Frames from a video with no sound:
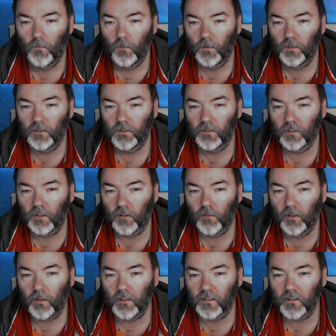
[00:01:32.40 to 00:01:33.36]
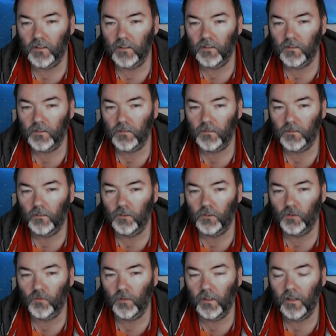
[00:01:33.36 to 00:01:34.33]
What it does is it creates this
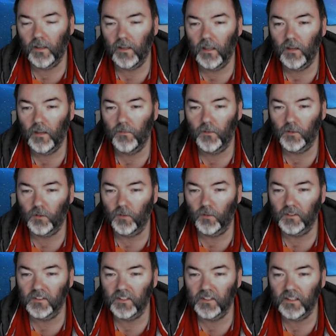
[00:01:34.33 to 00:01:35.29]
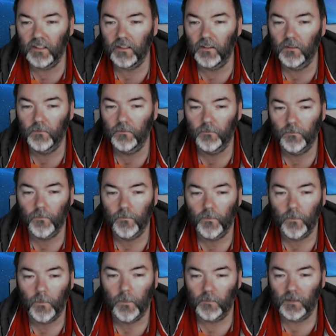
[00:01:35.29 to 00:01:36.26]
string here. It's called the seed.
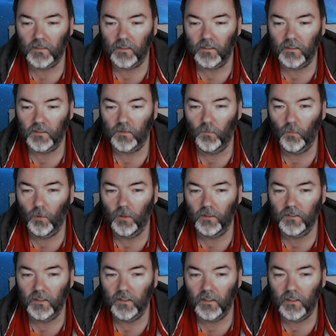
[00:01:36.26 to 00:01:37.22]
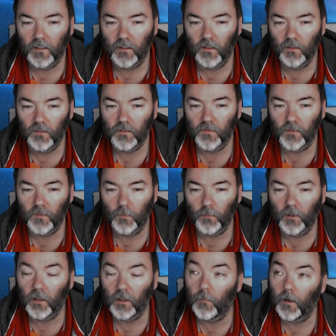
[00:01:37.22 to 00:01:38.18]
Basically, some words that you can use for
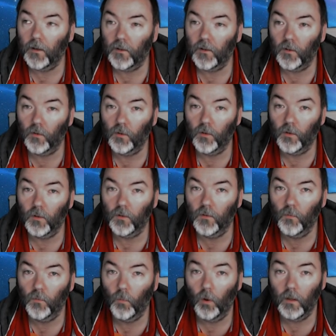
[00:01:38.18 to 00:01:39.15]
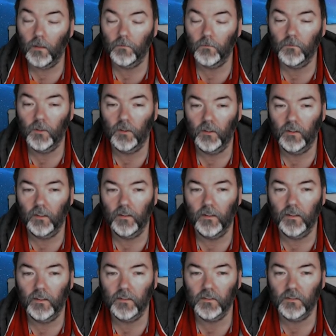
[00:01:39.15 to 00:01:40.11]
bringing back your wallet. You're going to need
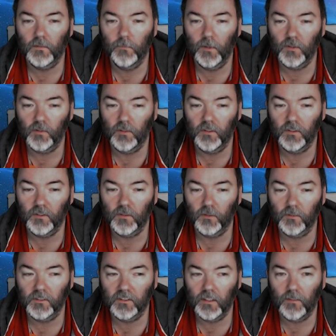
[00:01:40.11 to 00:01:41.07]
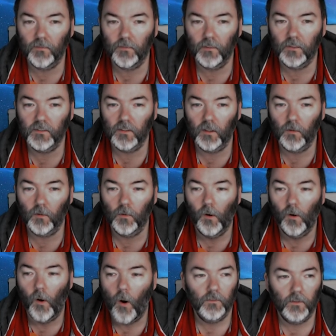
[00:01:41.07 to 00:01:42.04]
this. Make sure you store it safely. So
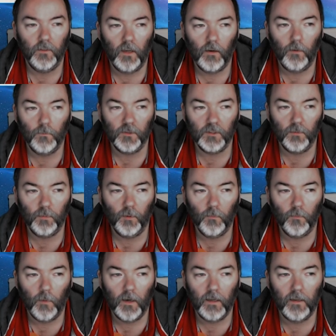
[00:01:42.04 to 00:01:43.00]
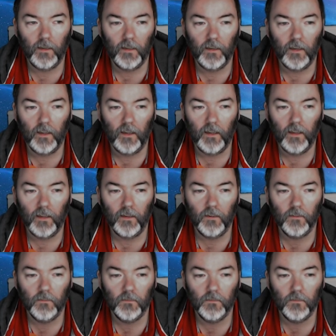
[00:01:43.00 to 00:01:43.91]
for now, I'm just going to put mine in a